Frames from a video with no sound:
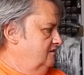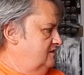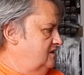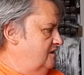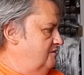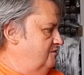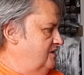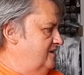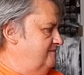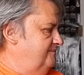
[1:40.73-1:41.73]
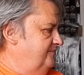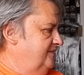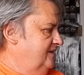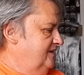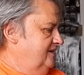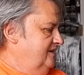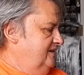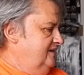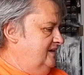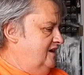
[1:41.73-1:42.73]
So
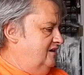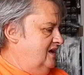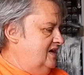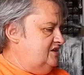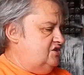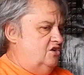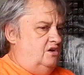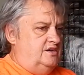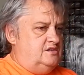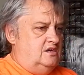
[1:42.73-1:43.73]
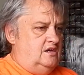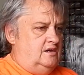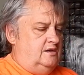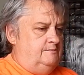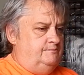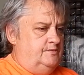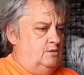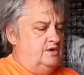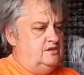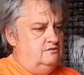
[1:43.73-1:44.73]
now last night, I
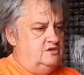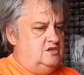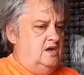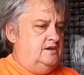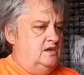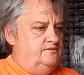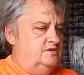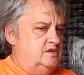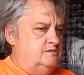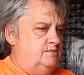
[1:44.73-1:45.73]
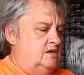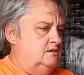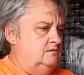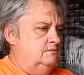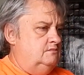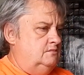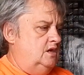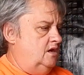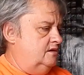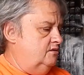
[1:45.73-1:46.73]
want to do a shout out for this, but
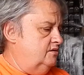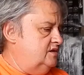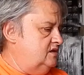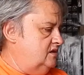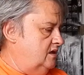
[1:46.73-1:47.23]
of course